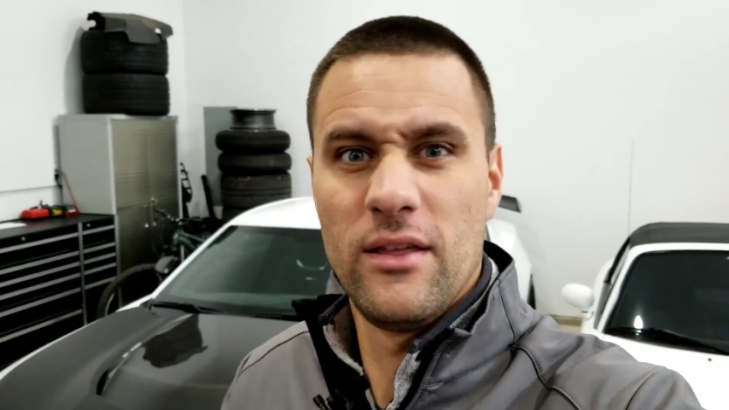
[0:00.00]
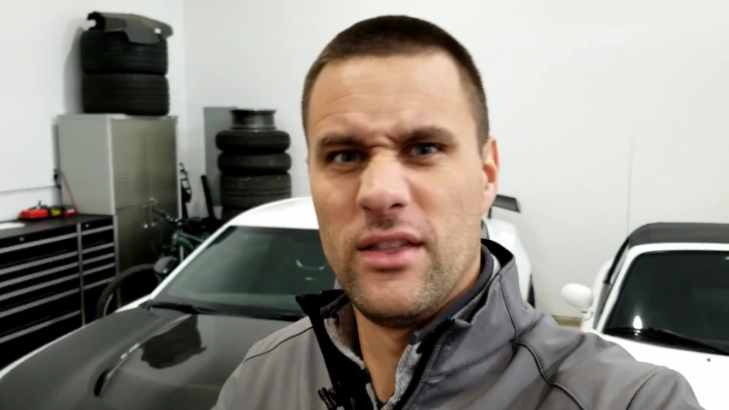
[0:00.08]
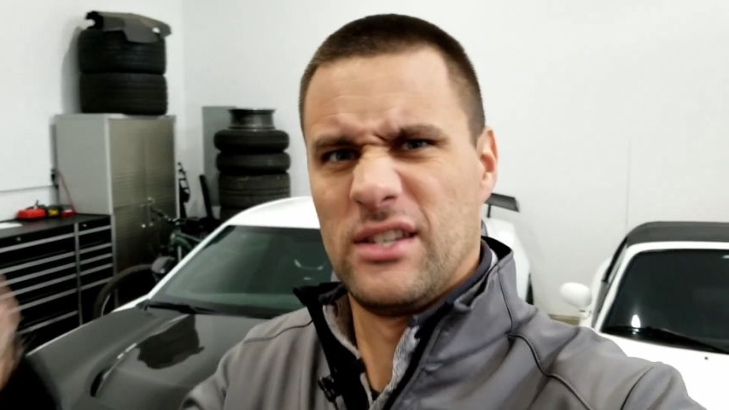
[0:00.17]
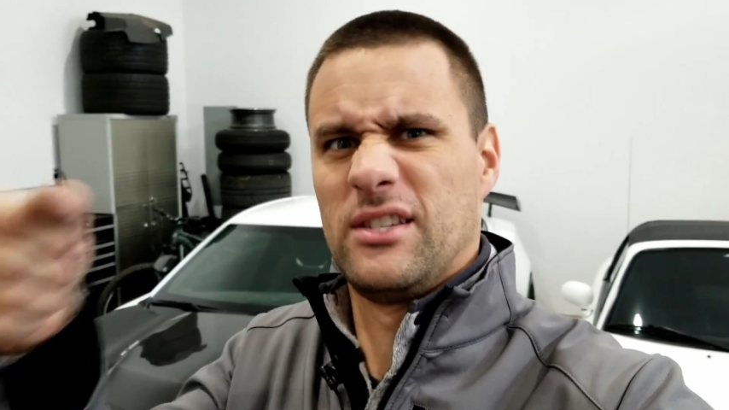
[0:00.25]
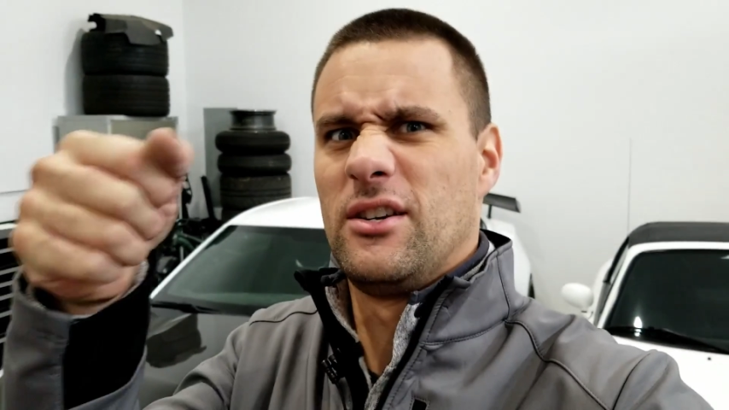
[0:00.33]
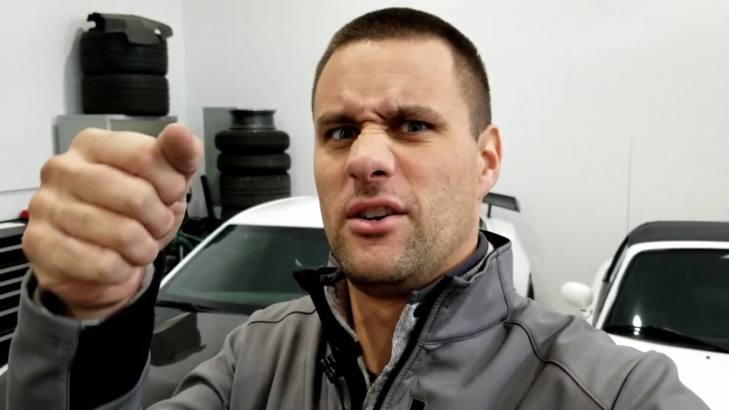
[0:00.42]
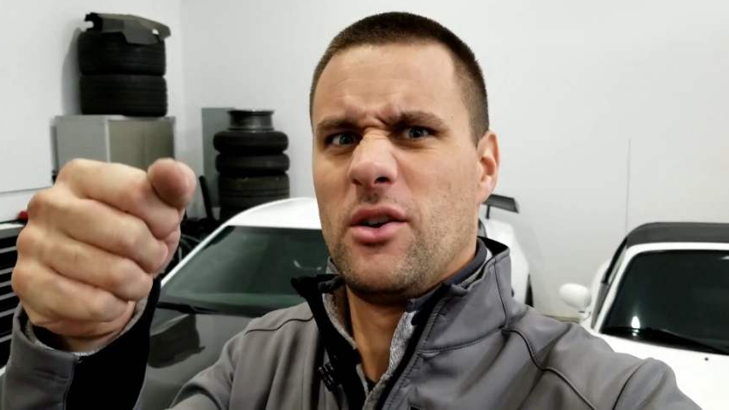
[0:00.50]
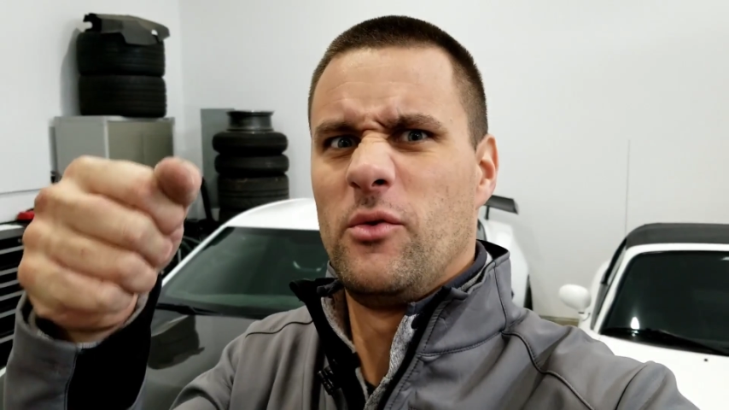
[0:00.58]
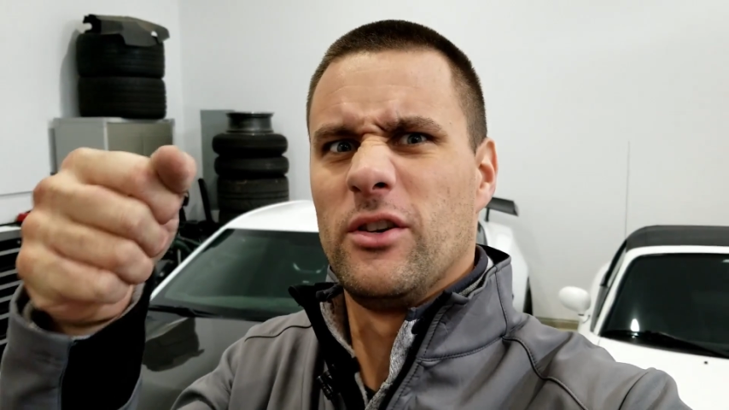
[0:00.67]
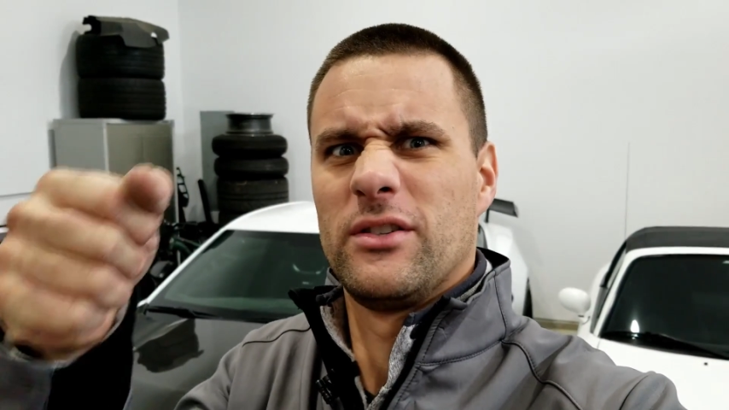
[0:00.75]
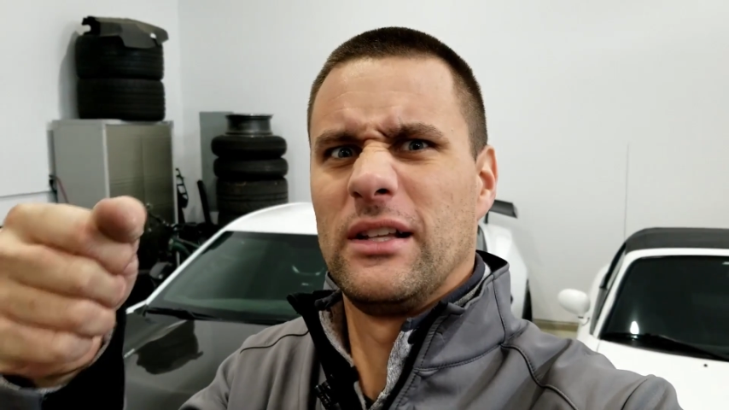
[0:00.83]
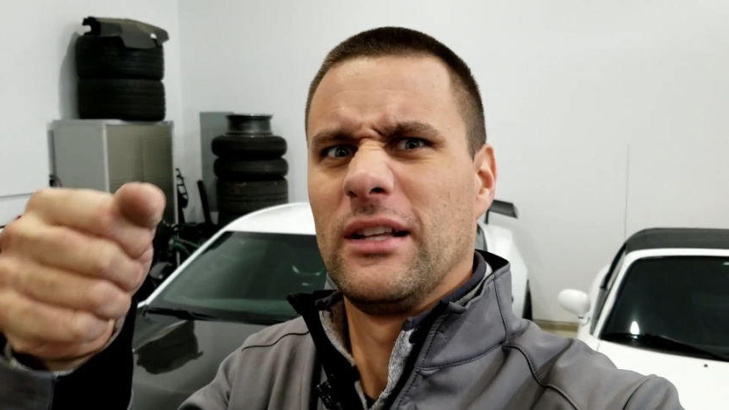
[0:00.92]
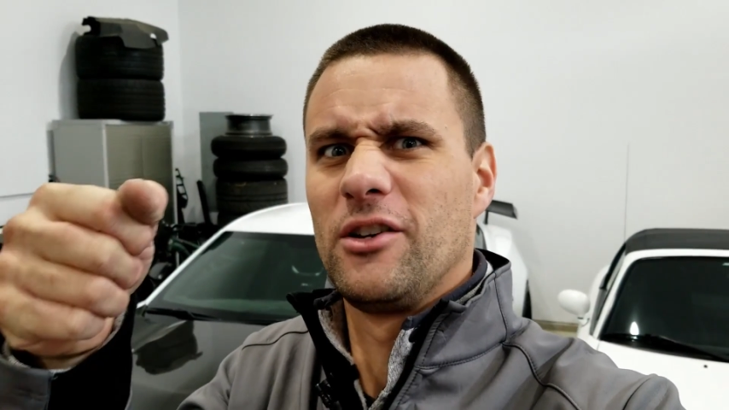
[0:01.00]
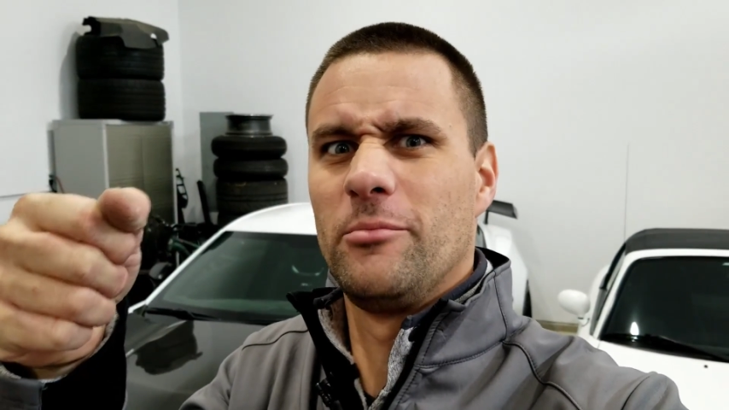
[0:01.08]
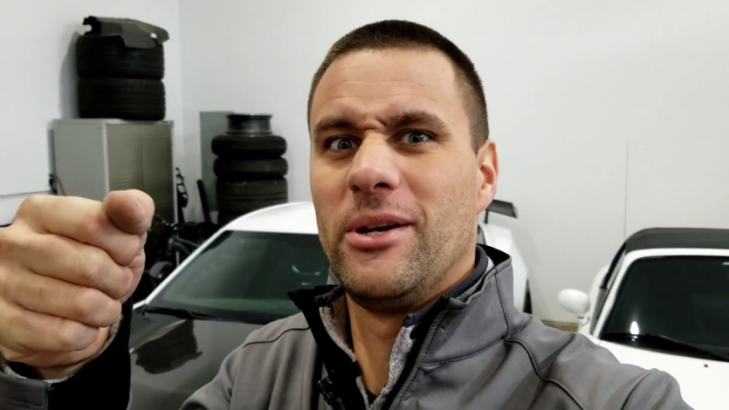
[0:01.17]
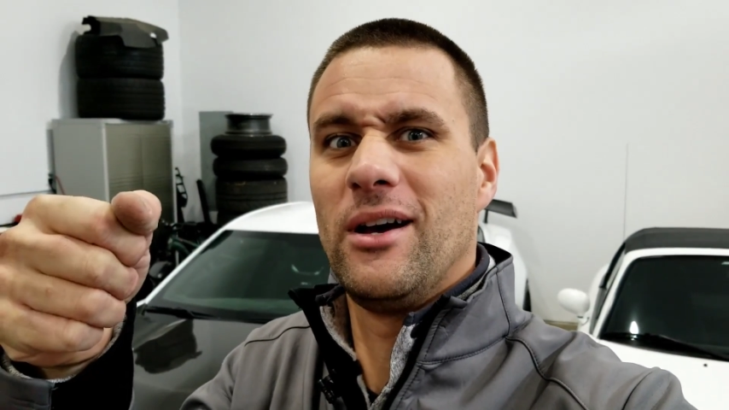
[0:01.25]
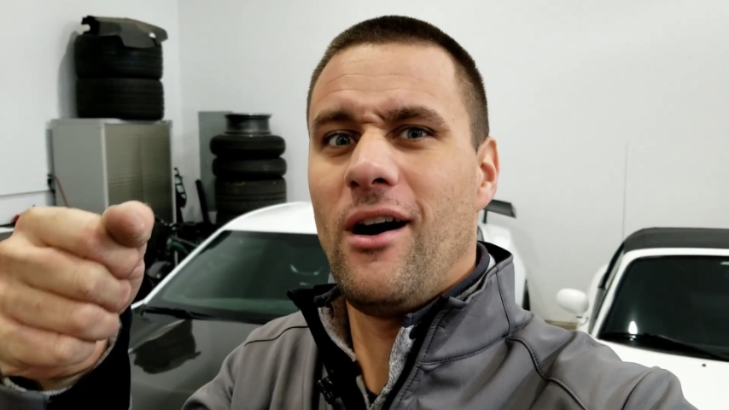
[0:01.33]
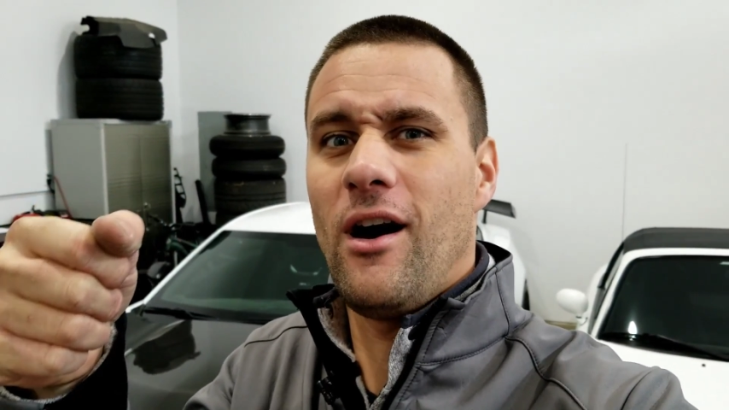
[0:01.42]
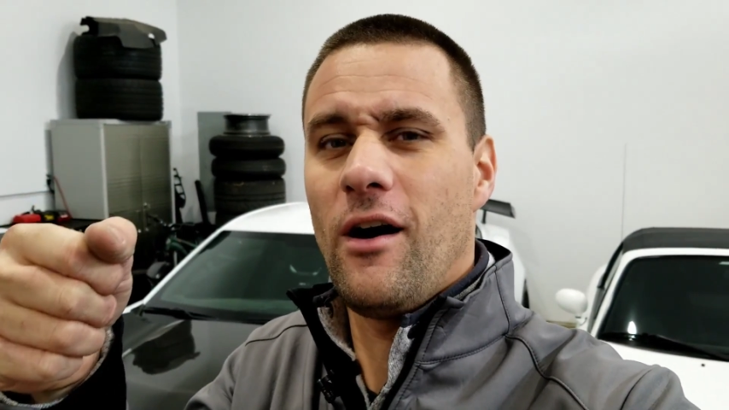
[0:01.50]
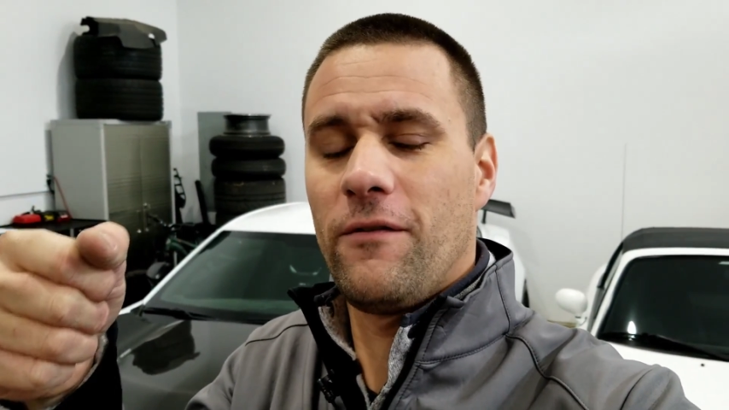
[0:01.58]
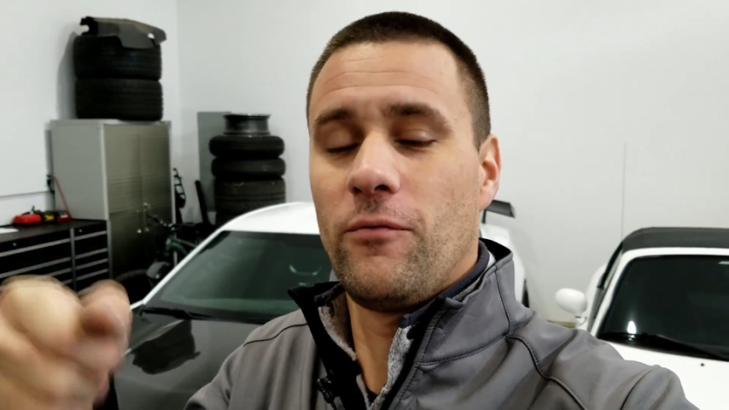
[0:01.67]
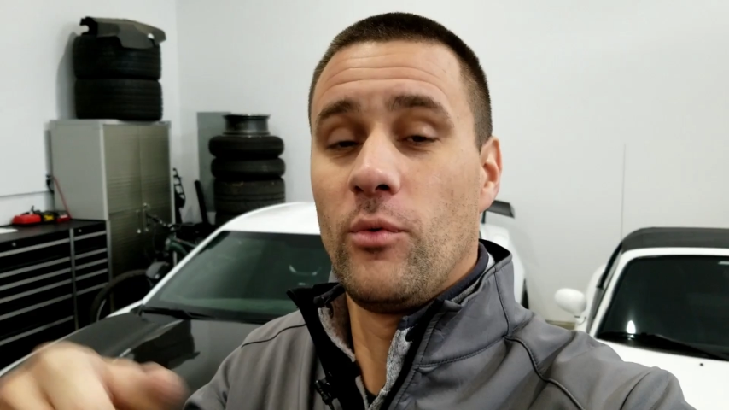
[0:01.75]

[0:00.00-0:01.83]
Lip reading: the steering wheel's a little bit off.